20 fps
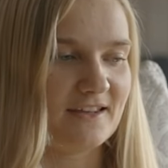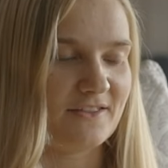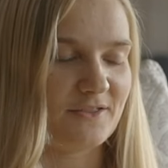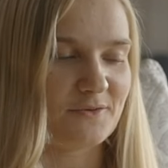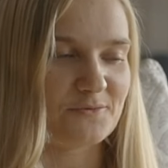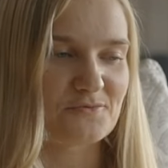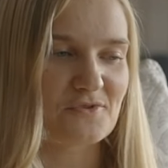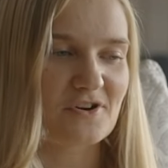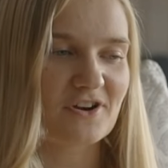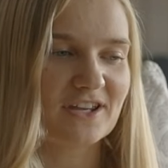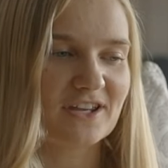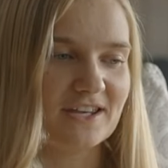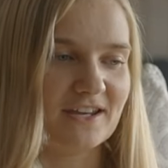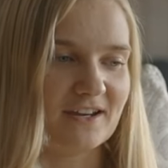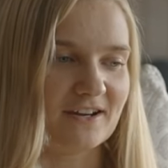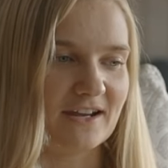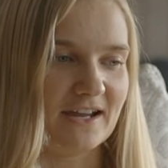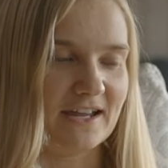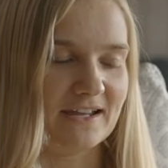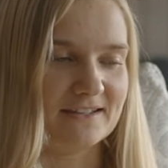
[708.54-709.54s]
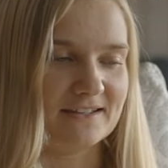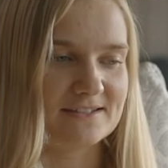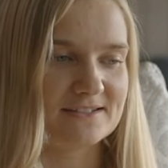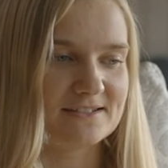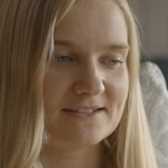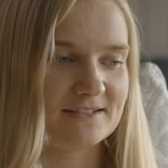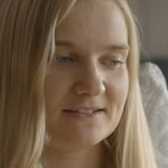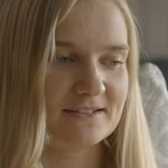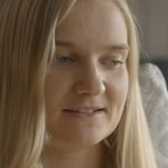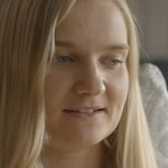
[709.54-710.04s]
the work here
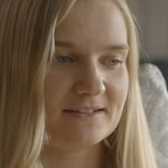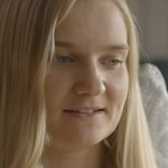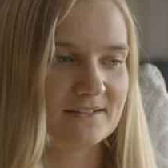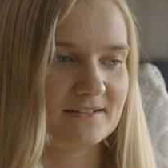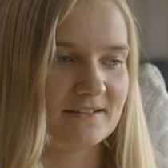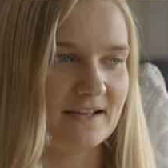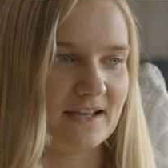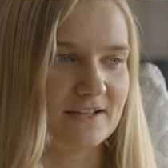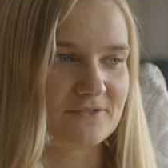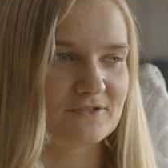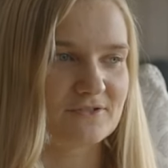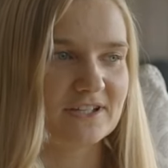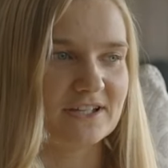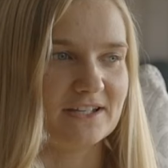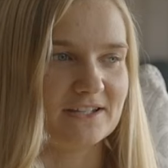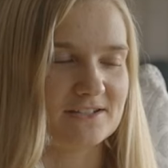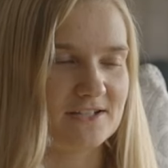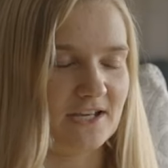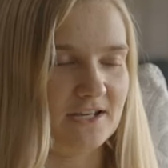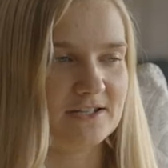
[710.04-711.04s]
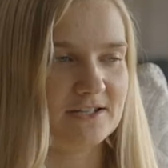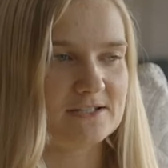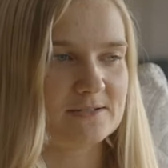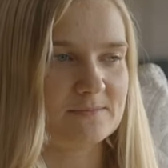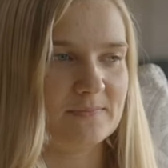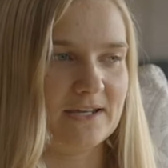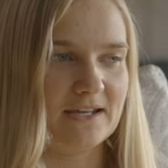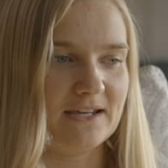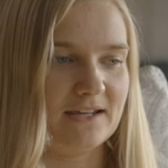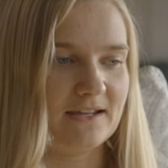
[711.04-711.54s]
has really changed
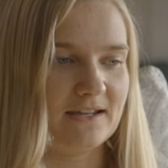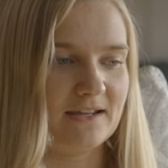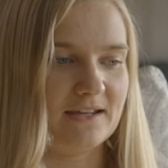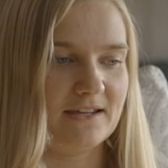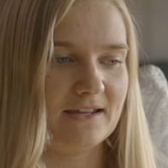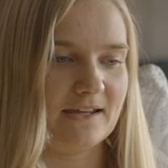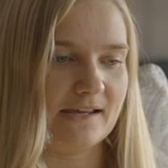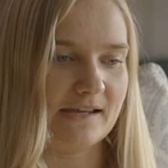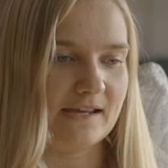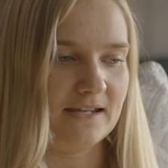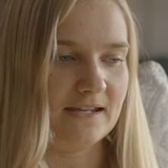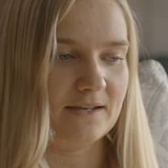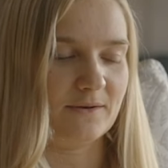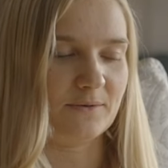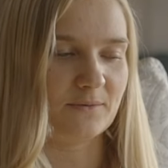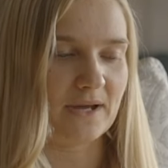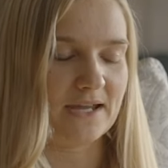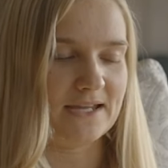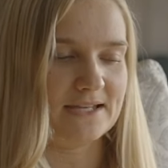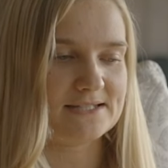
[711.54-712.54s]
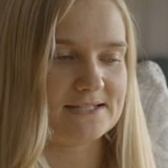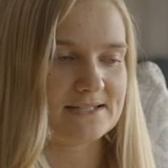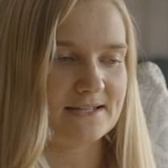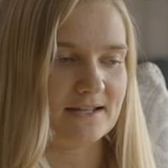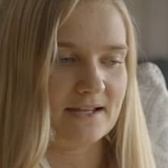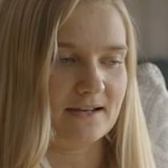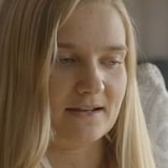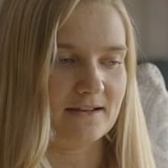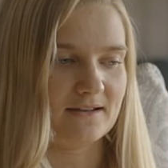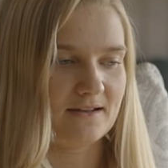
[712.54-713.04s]
me in ways
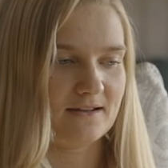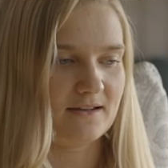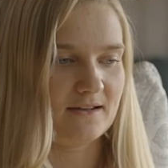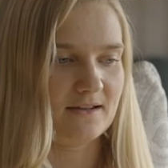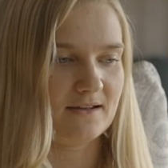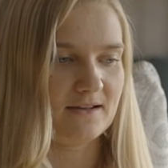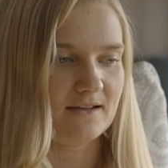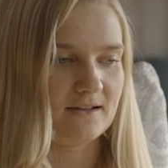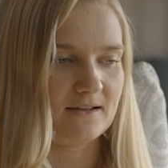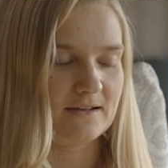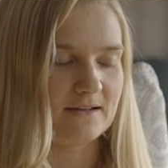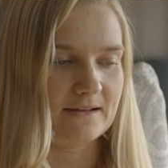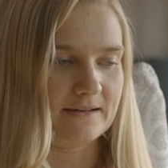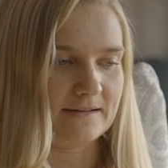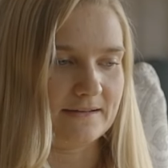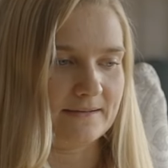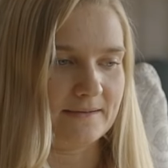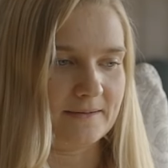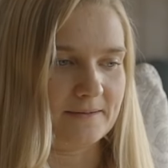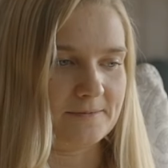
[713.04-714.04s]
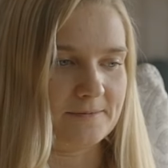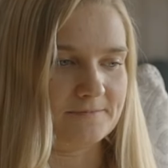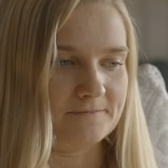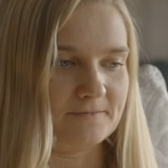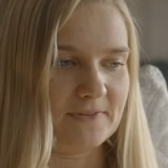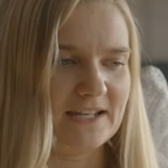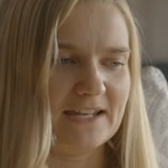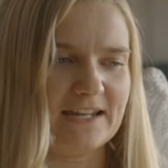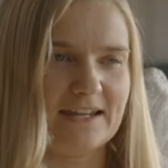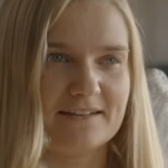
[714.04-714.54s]
that
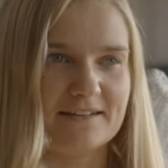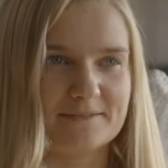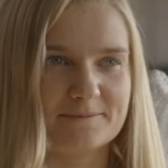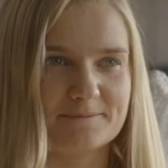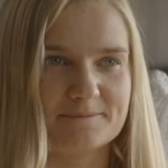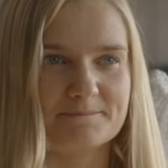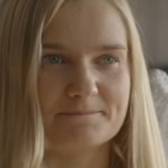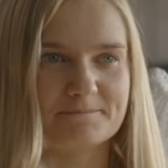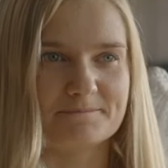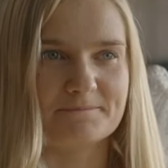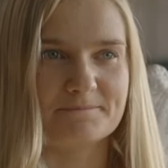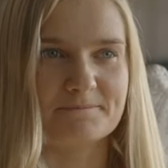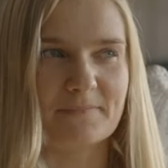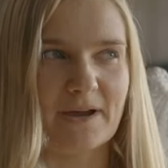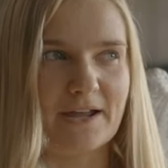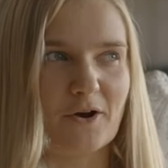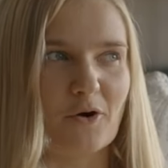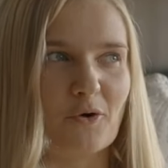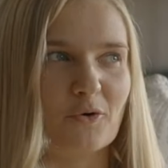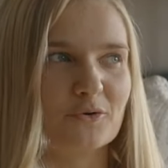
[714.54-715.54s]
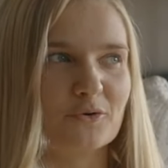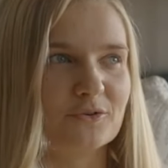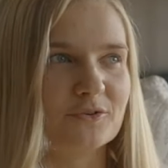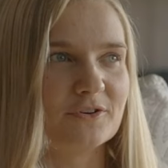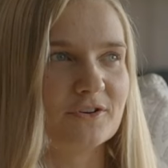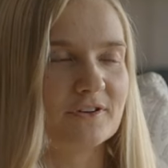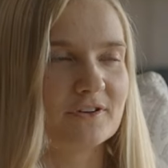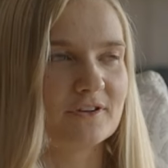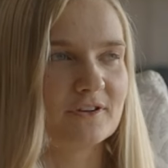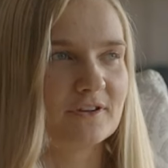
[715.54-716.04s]
in my
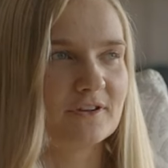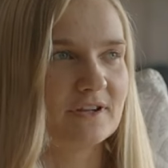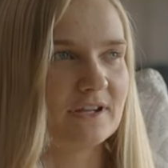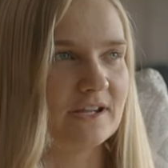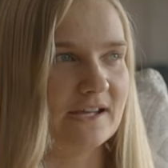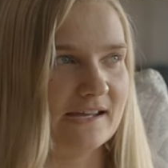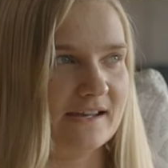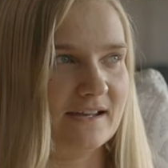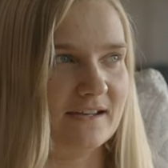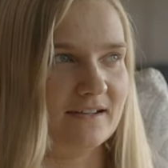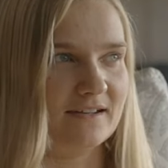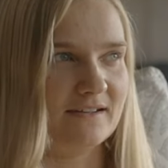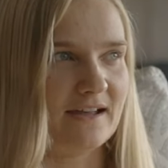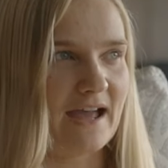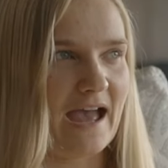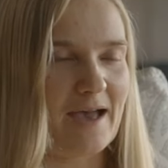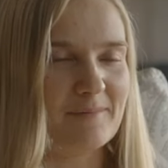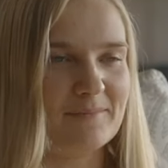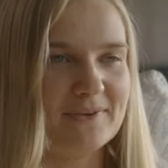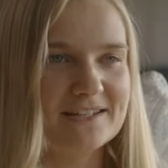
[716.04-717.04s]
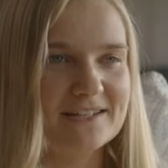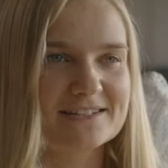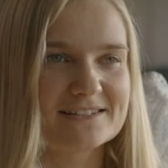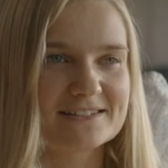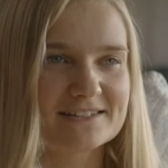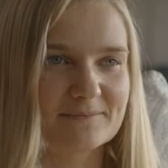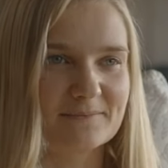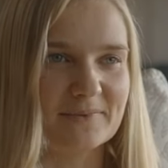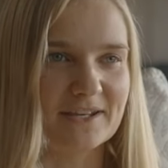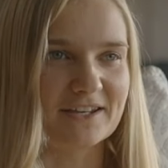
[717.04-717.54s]
own
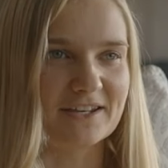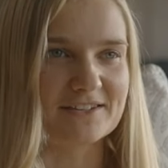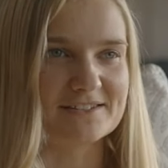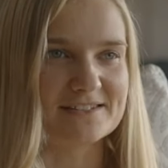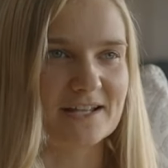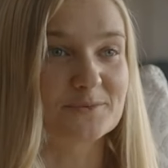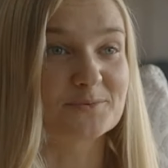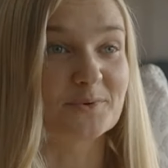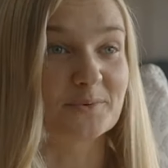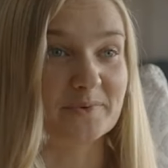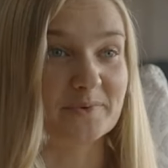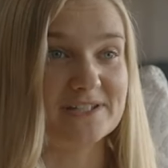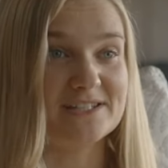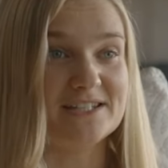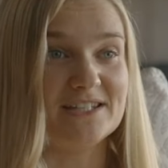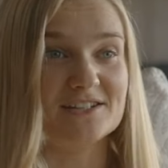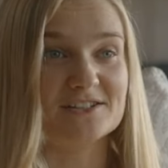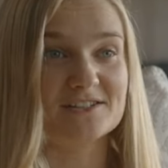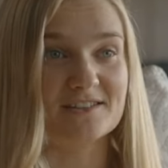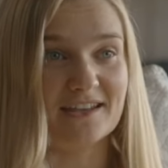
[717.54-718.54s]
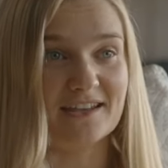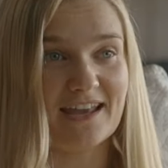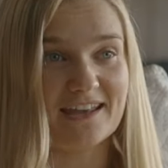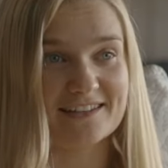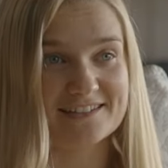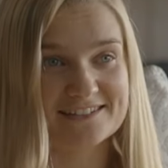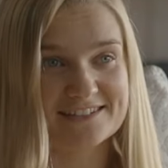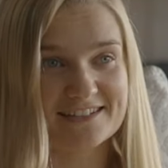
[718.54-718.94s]
habits, because that's what we teach the guests.